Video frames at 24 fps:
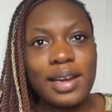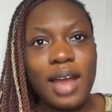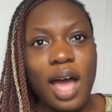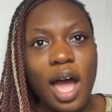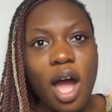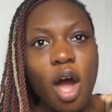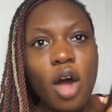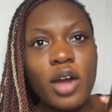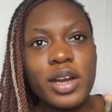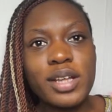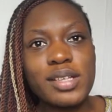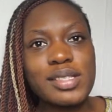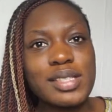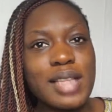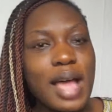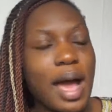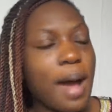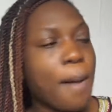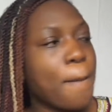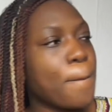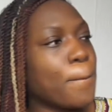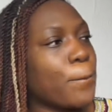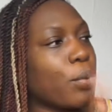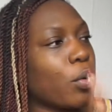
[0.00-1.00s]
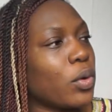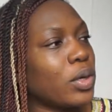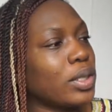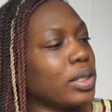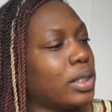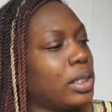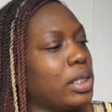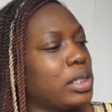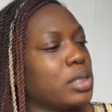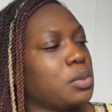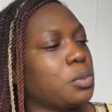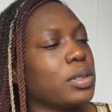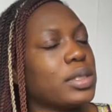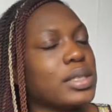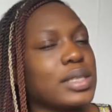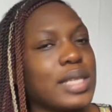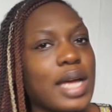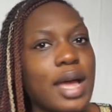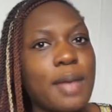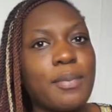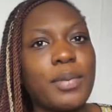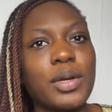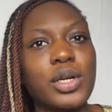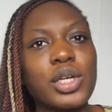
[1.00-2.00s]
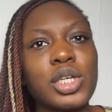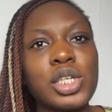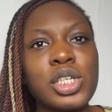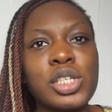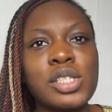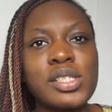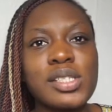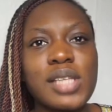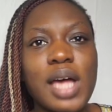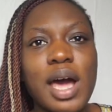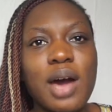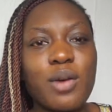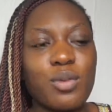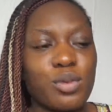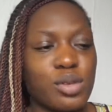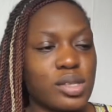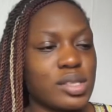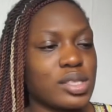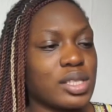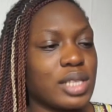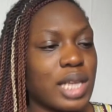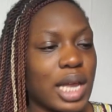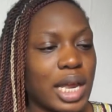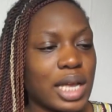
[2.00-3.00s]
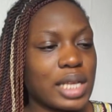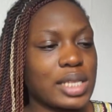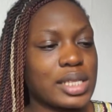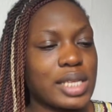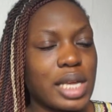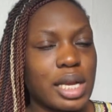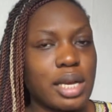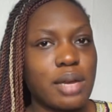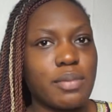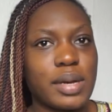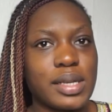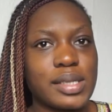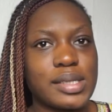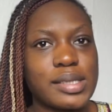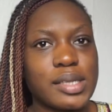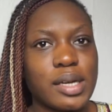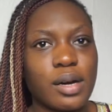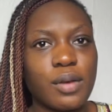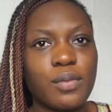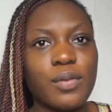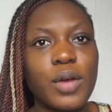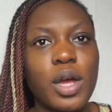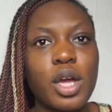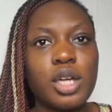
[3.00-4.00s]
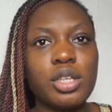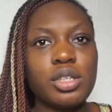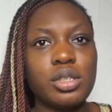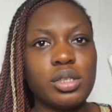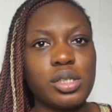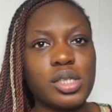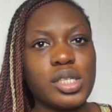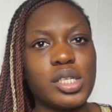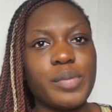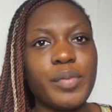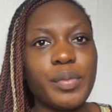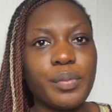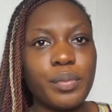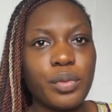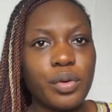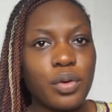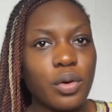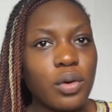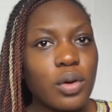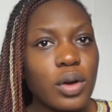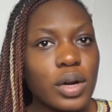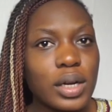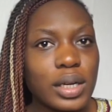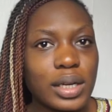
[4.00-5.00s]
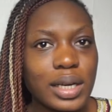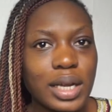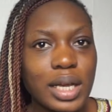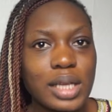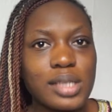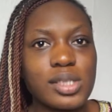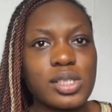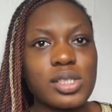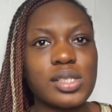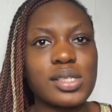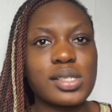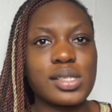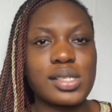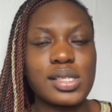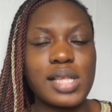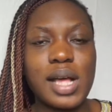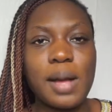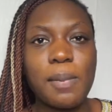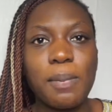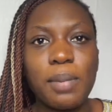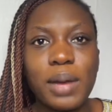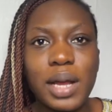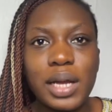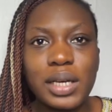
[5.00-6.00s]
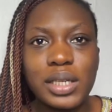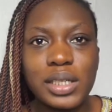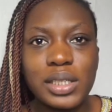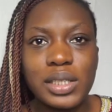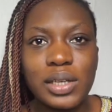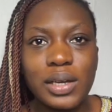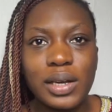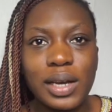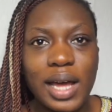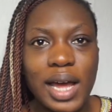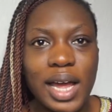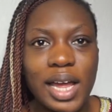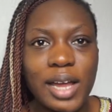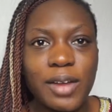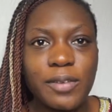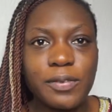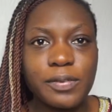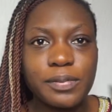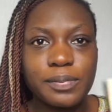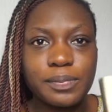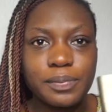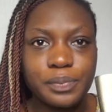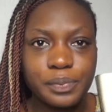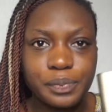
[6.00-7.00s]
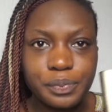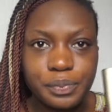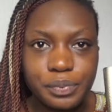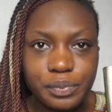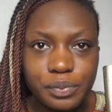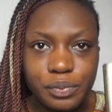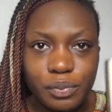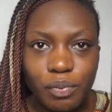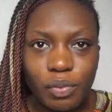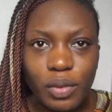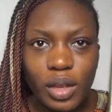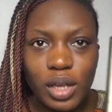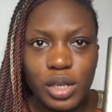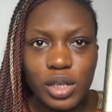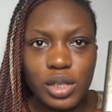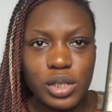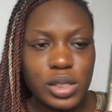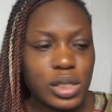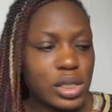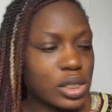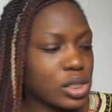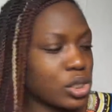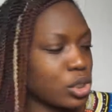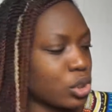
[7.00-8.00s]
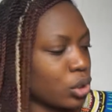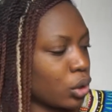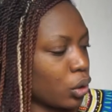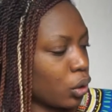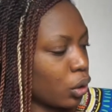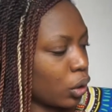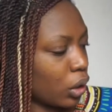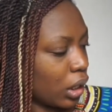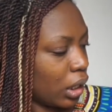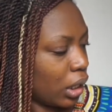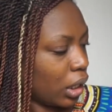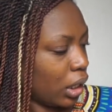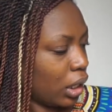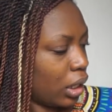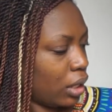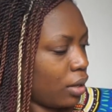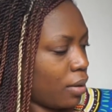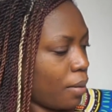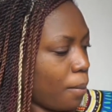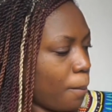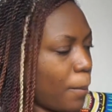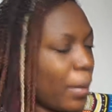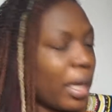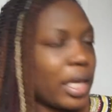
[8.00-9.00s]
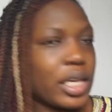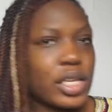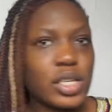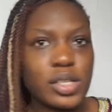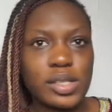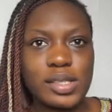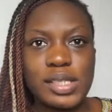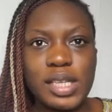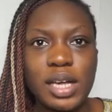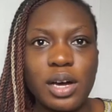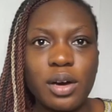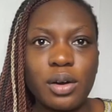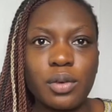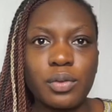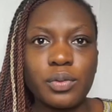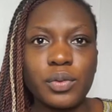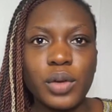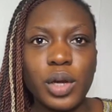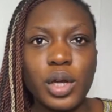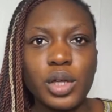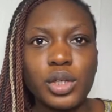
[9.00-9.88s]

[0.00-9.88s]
honestly, I bought this one time because I was like telling myself, you need to be more organized, you need to start planning your life, you need to make yourself,